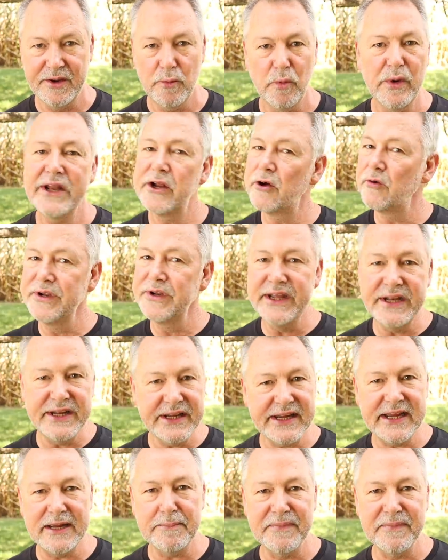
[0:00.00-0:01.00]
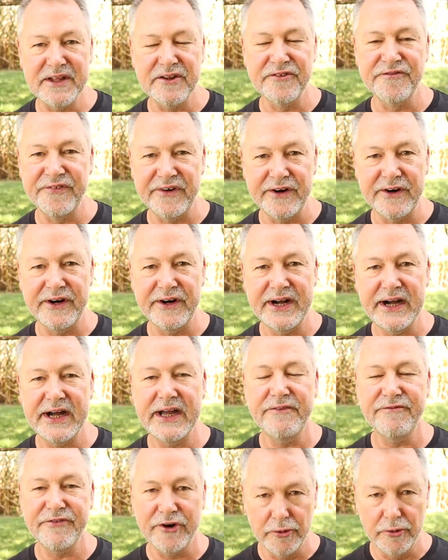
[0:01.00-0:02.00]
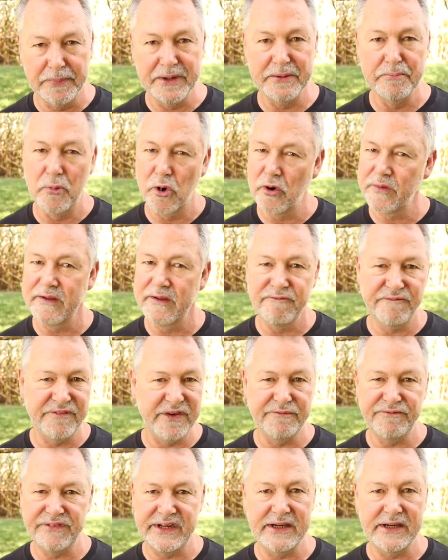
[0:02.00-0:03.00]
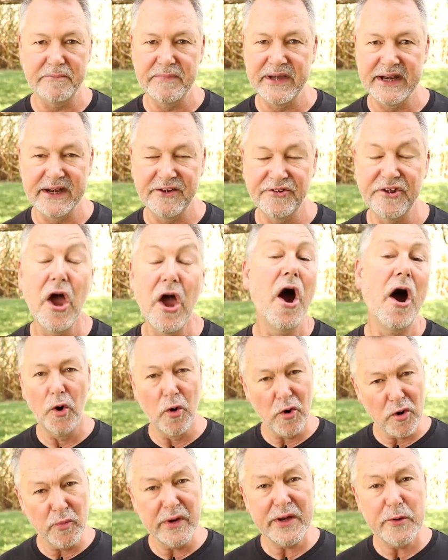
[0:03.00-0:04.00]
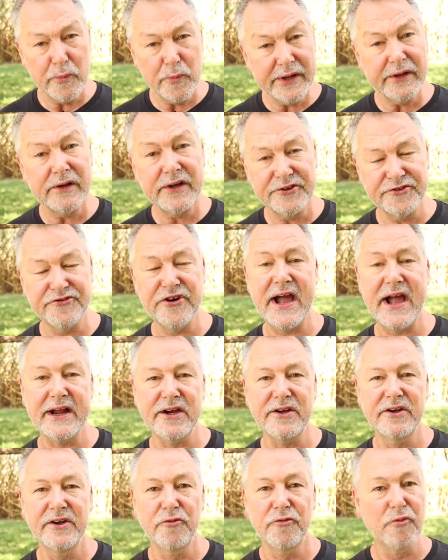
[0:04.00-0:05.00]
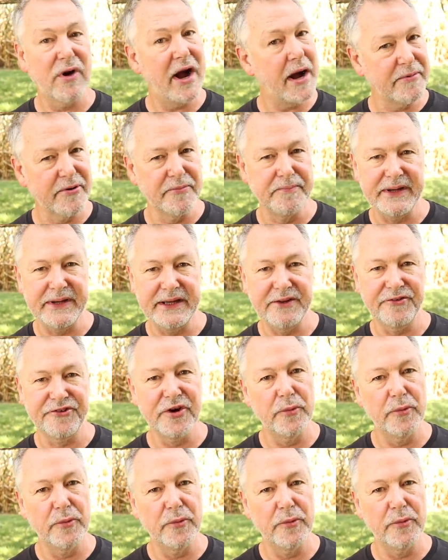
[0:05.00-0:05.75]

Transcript: We don't need to keep this fall hive open more than 15 minutes, or we will attract robber bees.